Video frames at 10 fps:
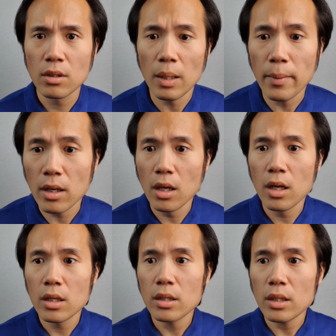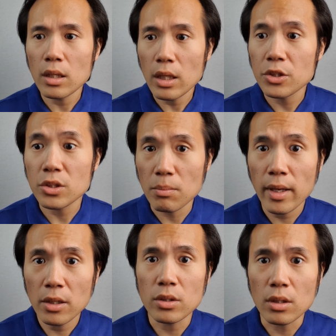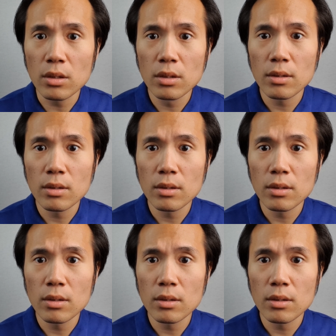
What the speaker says: I mean, it's amazing.